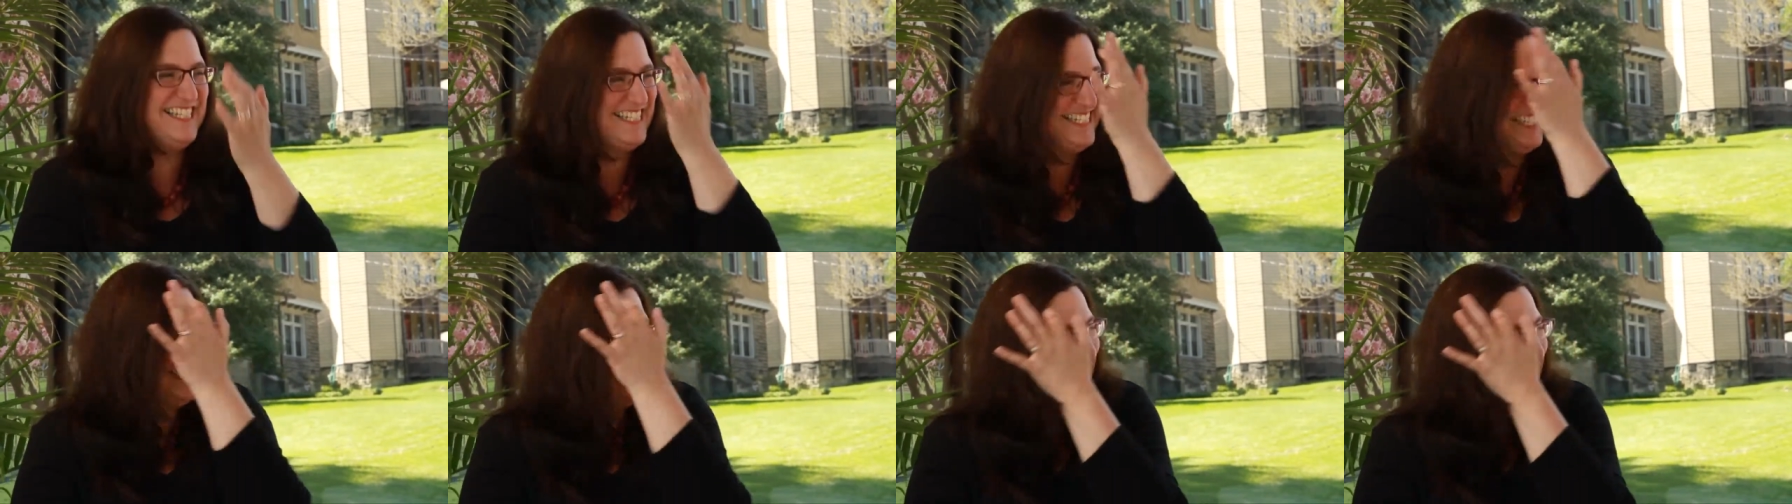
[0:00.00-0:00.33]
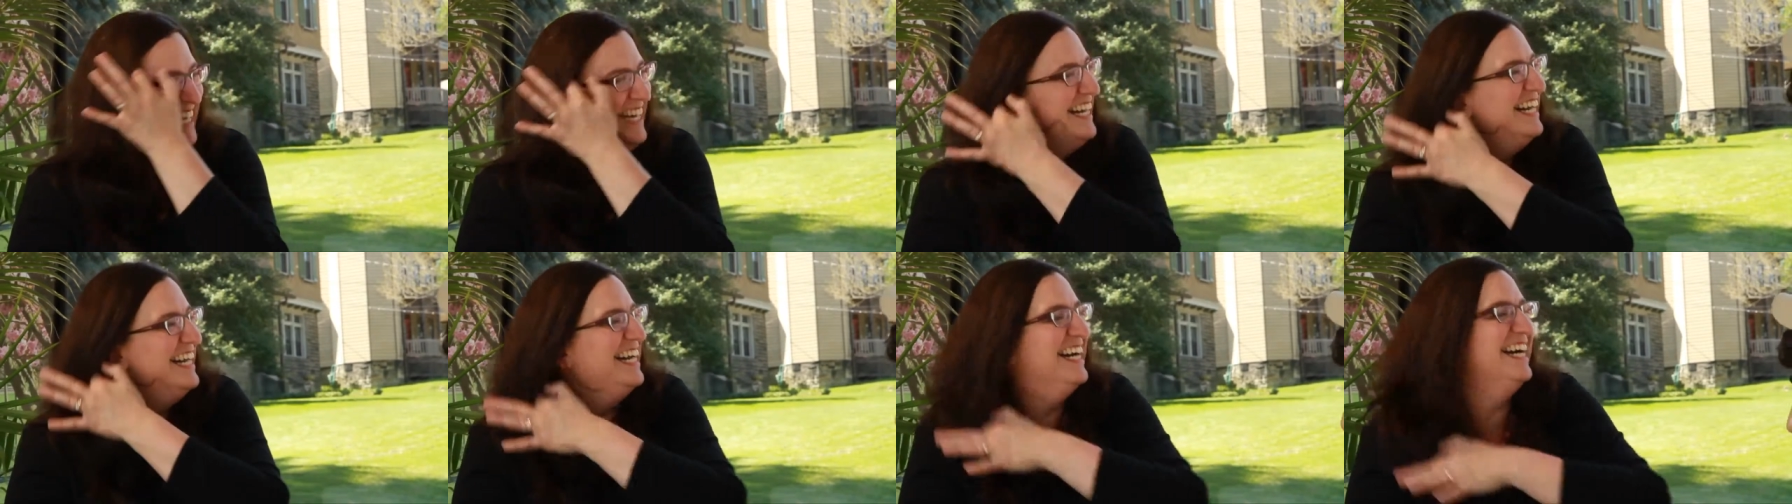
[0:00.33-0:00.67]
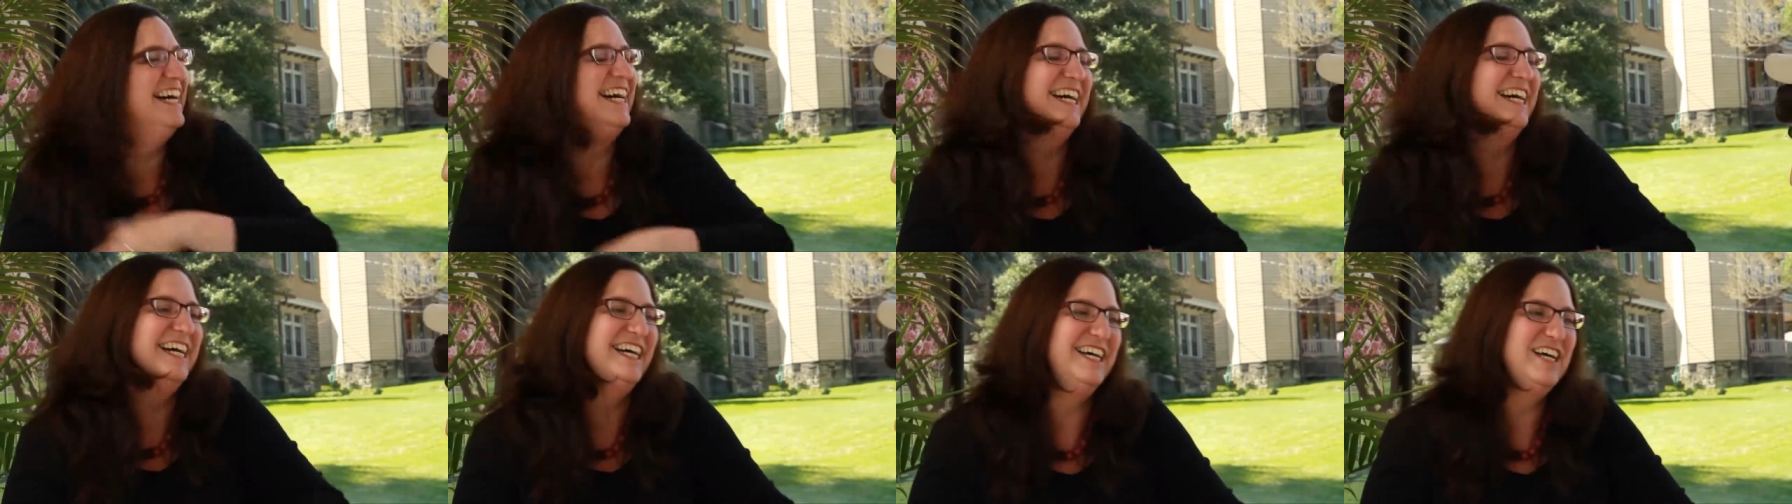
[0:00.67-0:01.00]
So. And
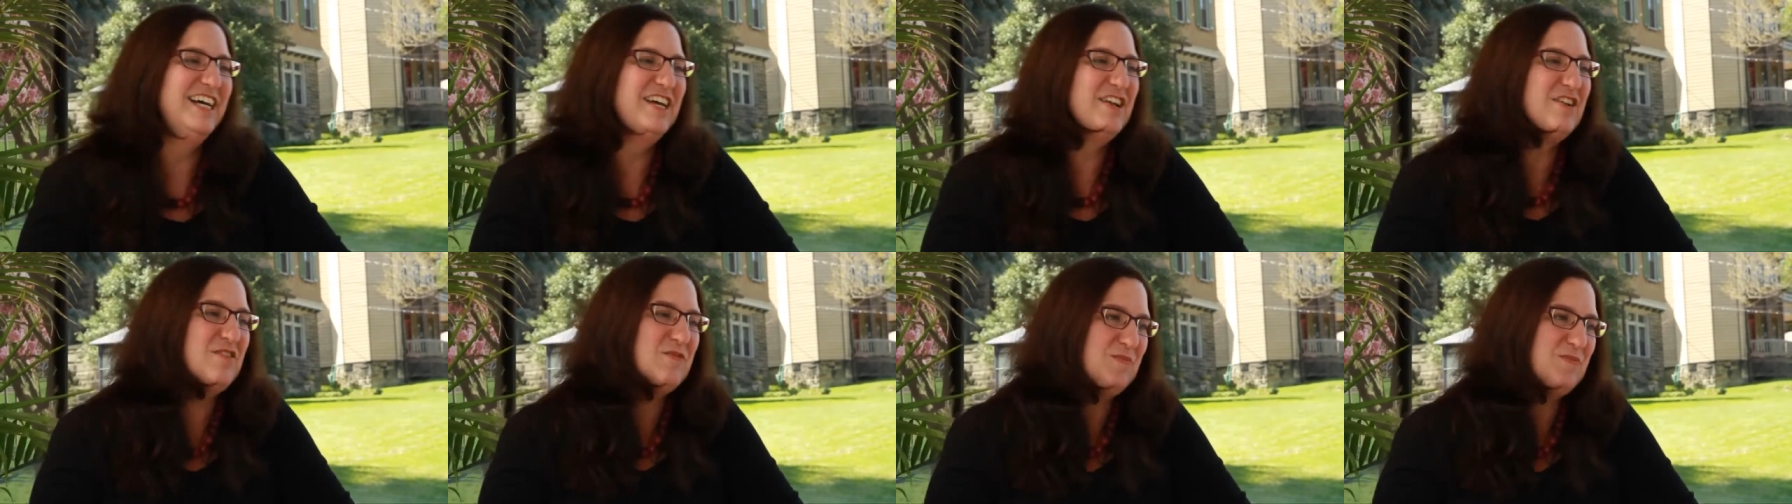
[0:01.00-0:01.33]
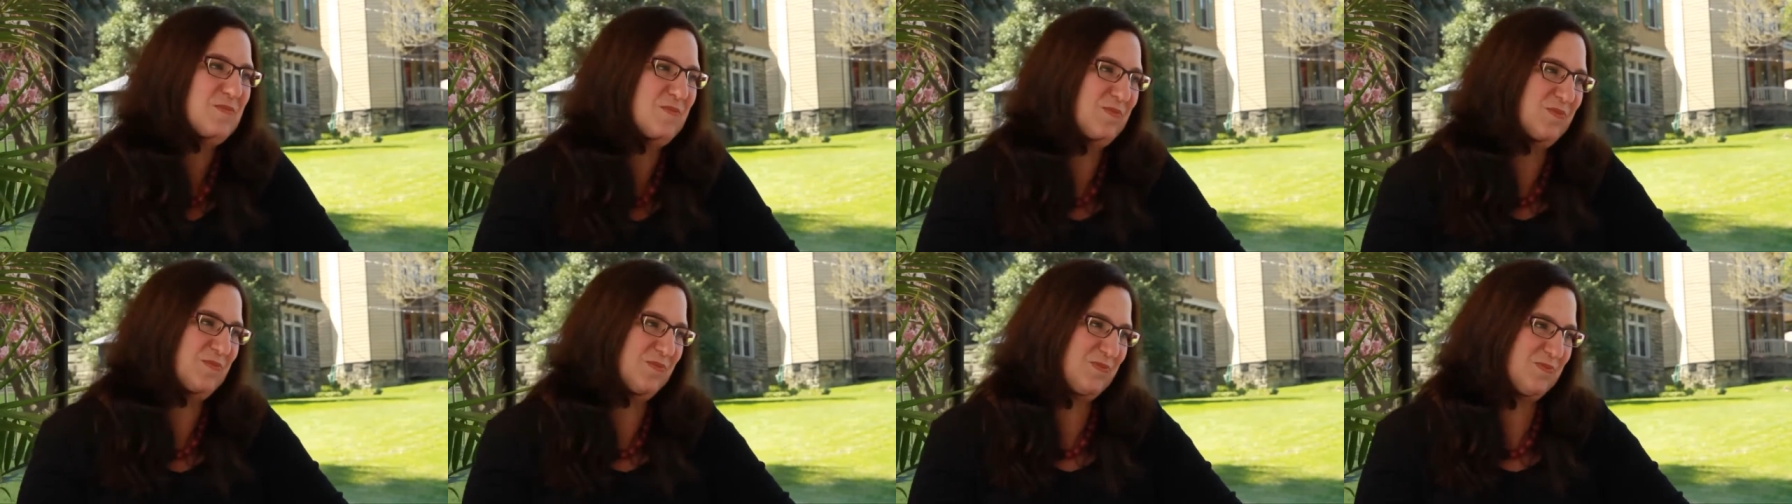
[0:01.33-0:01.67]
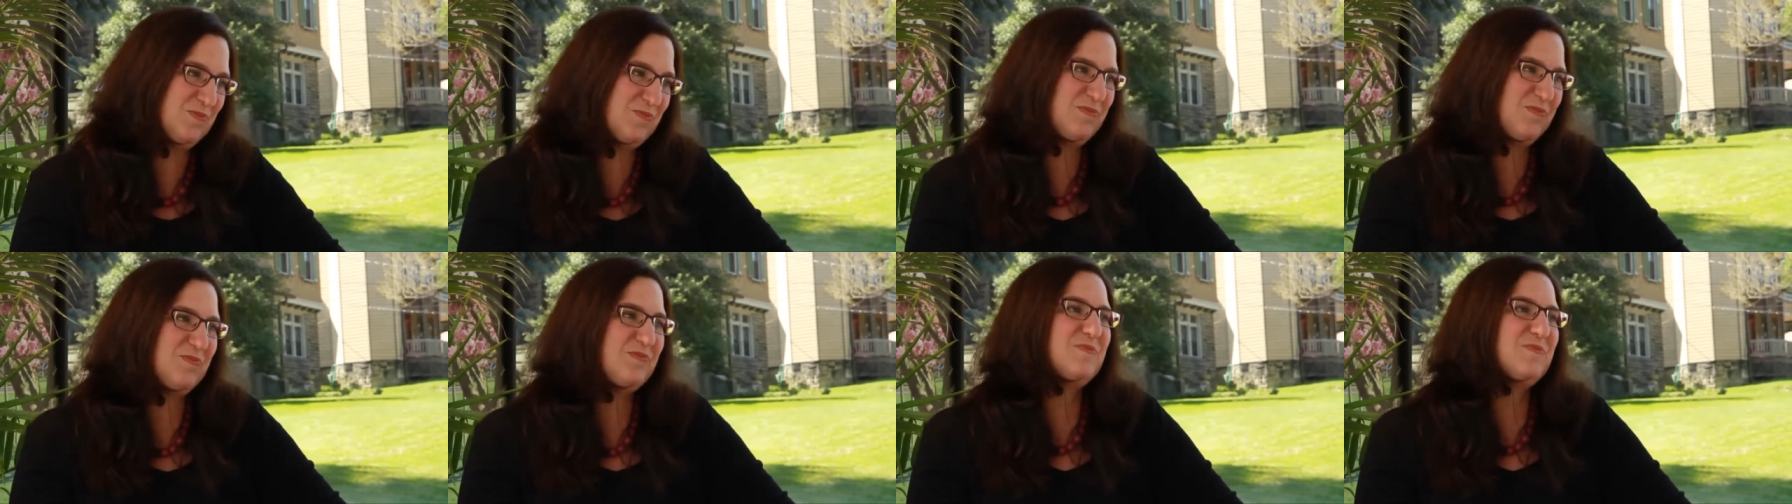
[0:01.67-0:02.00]
now over 200
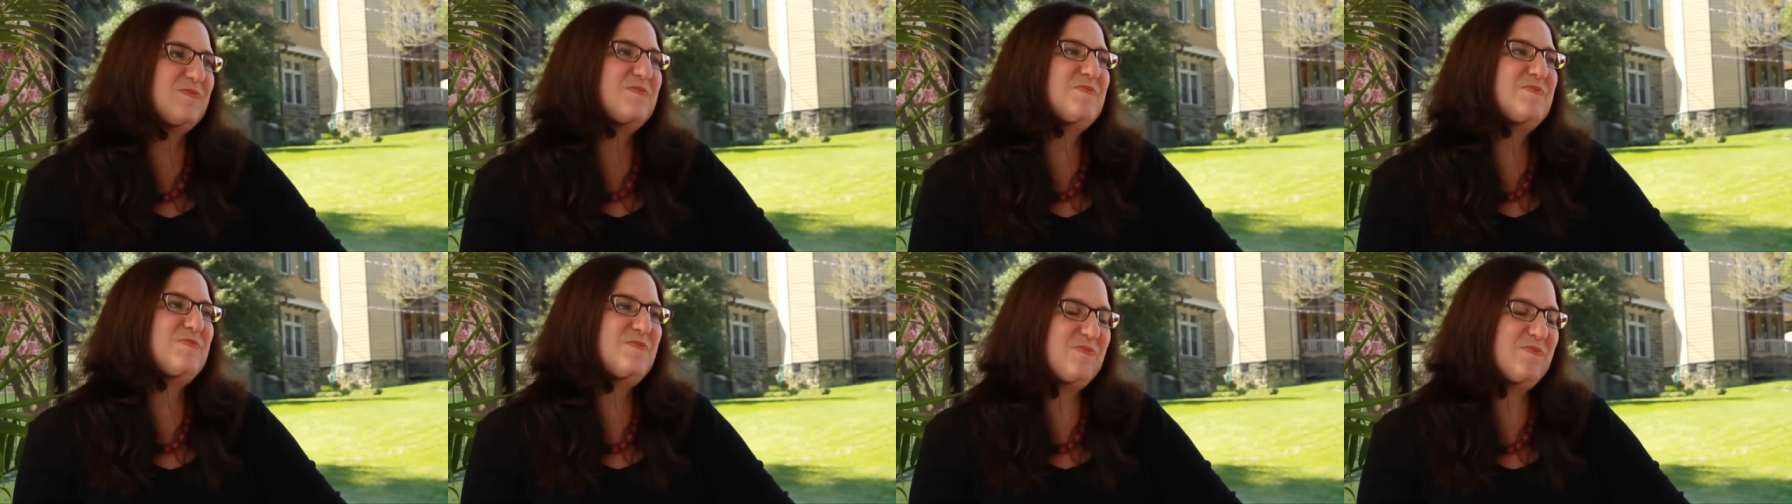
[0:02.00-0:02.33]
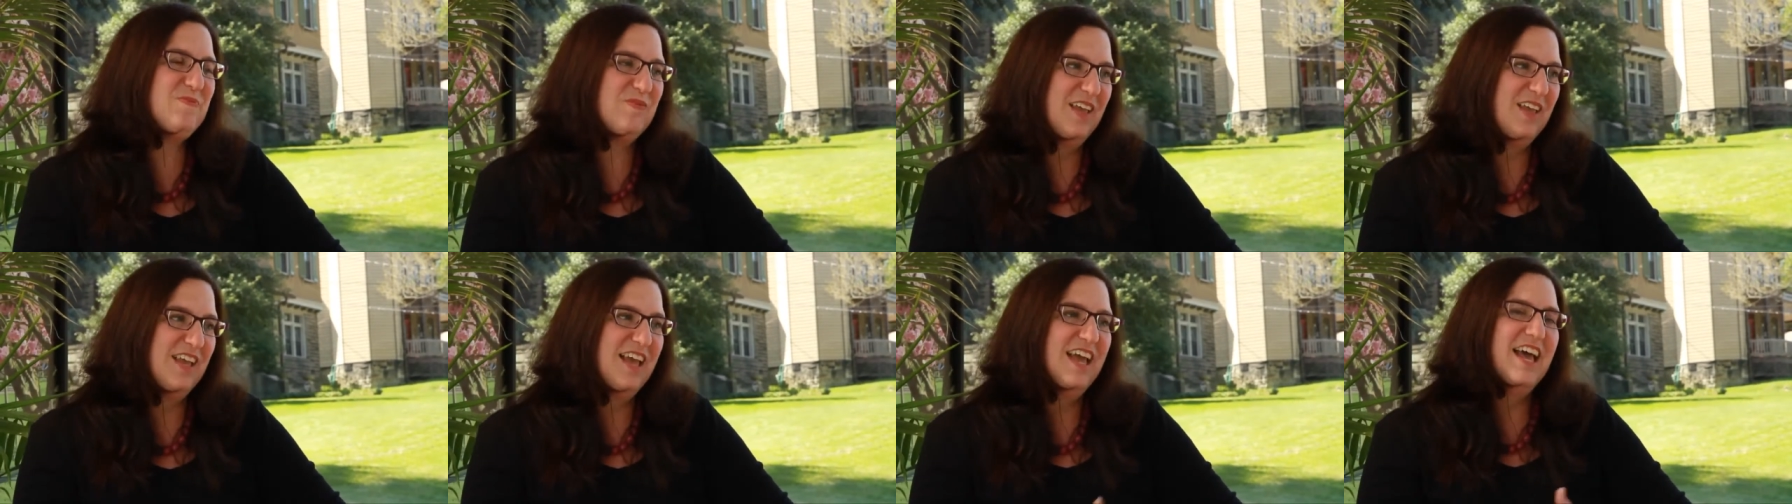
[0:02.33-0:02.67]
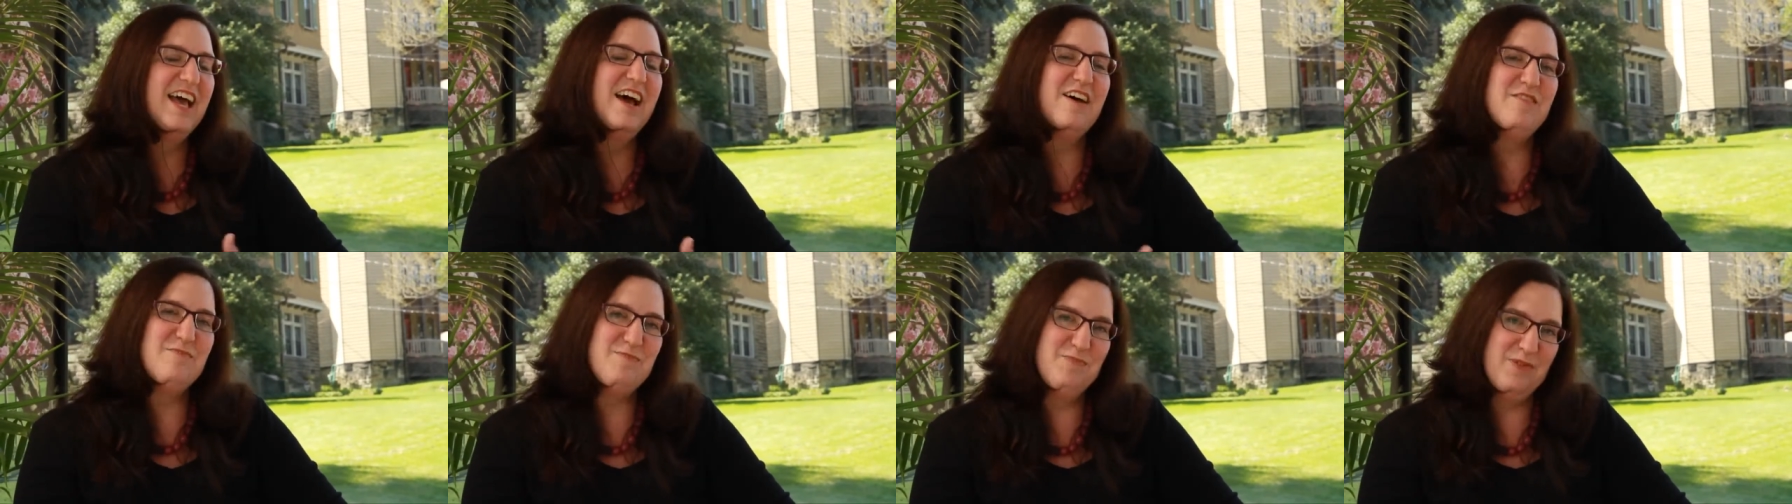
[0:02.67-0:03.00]
puppets are residents
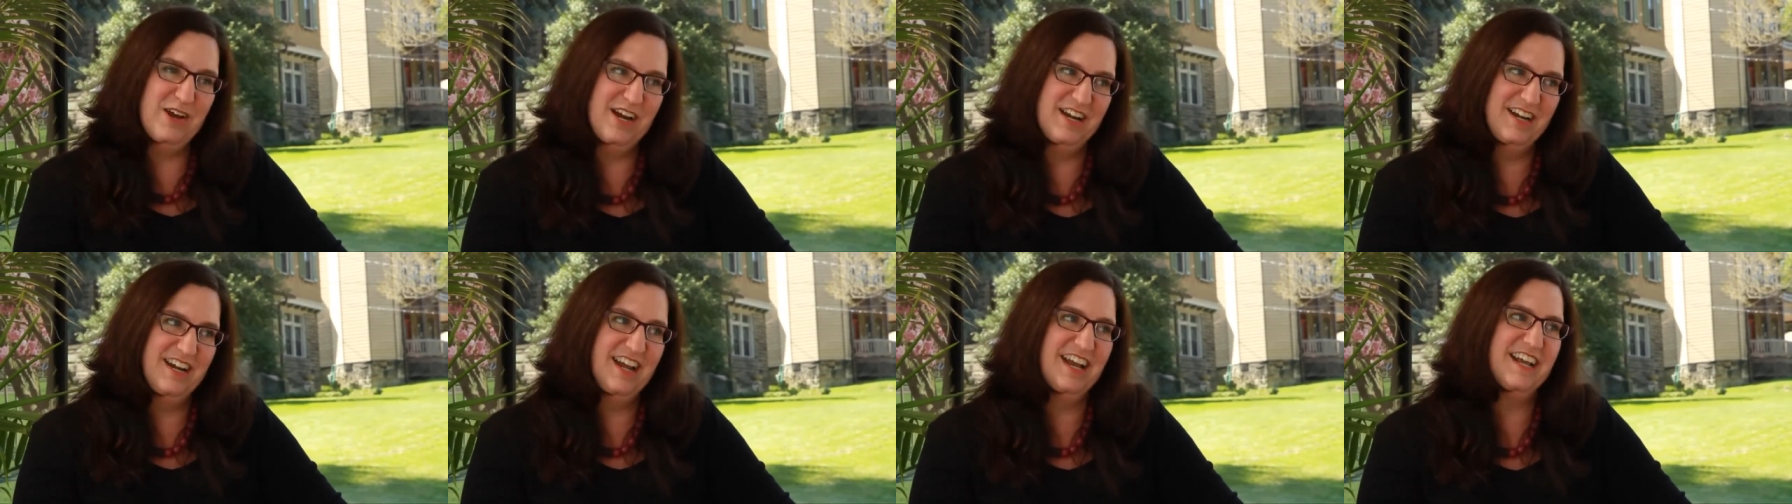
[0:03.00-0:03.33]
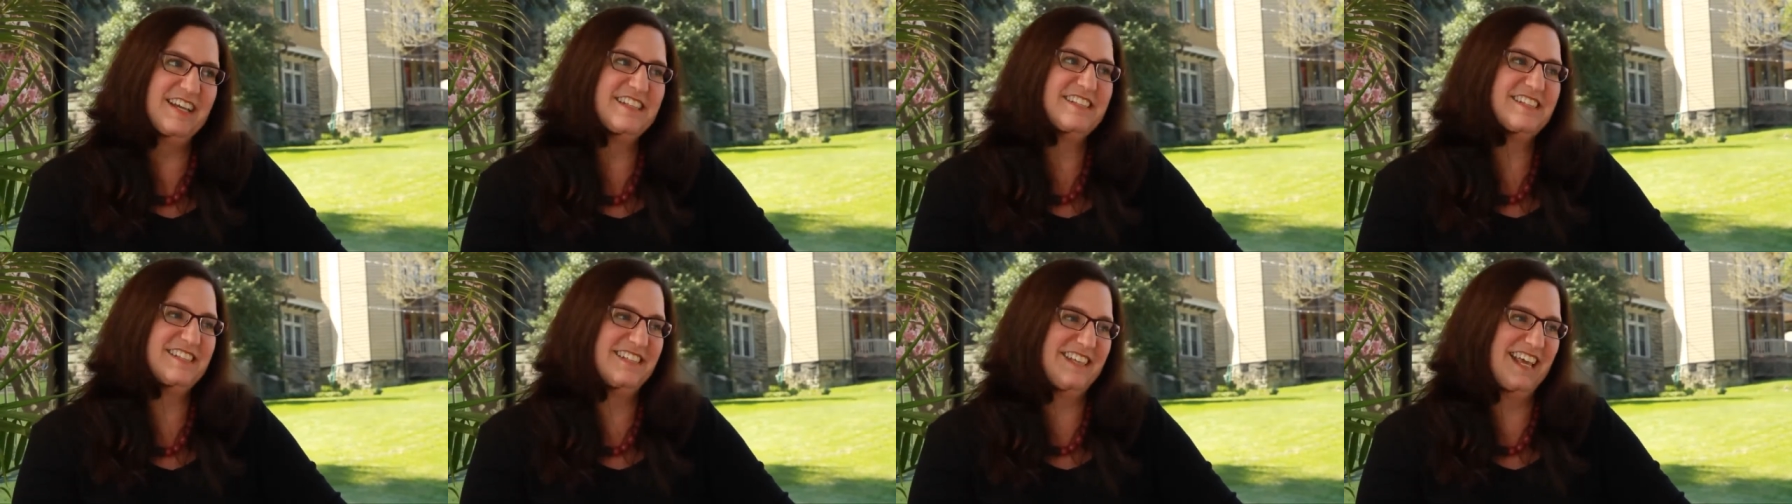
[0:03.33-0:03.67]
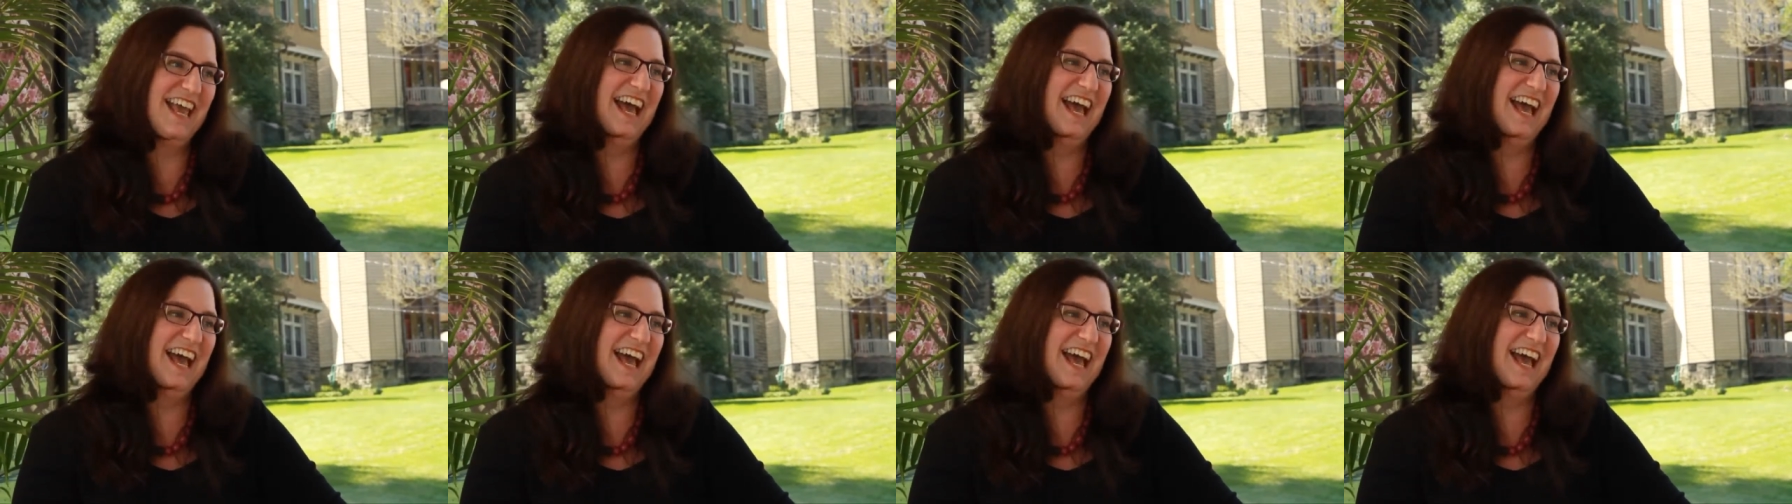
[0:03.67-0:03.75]
of Brighton, Heights.